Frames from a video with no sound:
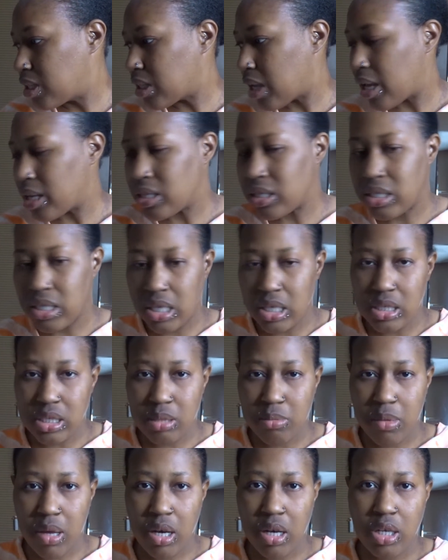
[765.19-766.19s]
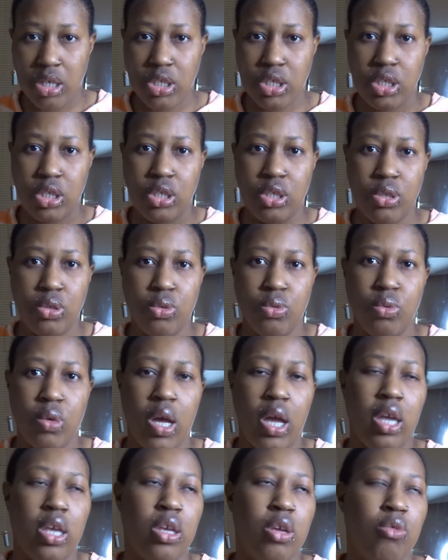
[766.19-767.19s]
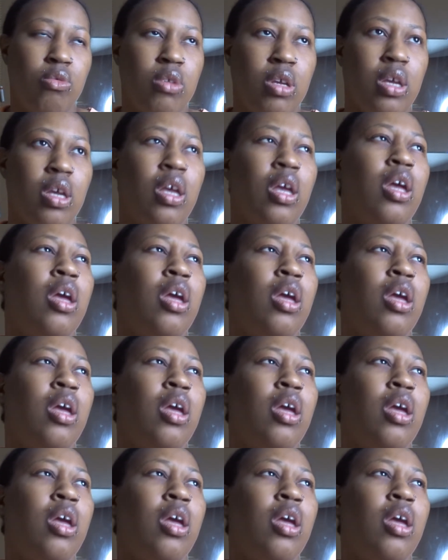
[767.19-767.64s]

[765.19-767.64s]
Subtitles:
I seen somebody do a unit